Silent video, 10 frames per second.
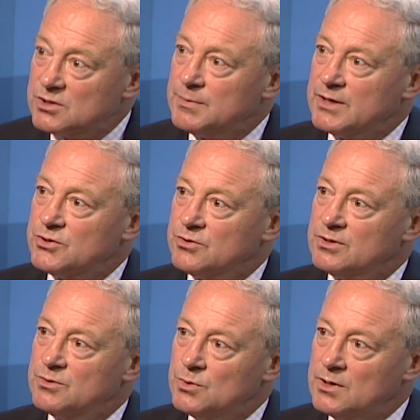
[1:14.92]
to make
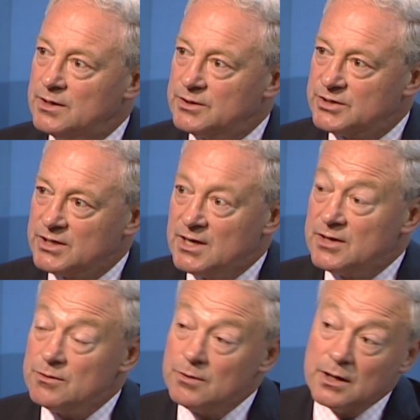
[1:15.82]
sure it works.
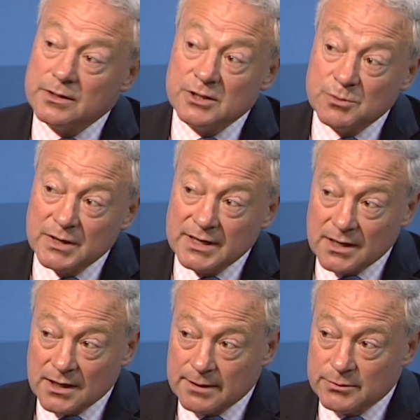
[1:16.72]
There aren't as many
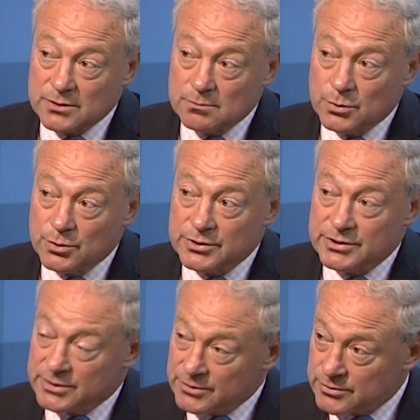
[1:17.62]
claims on
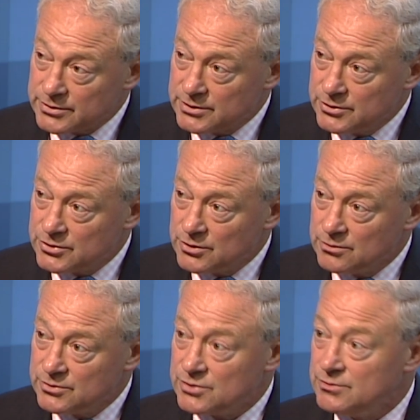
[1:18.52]
mortgages, interest
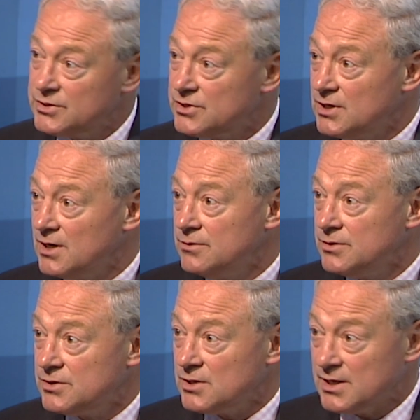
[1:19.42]
insurance or innocent
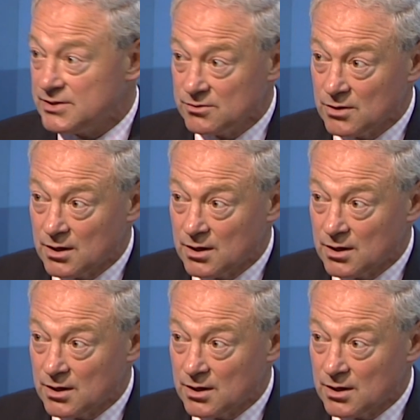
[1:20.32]
owners as there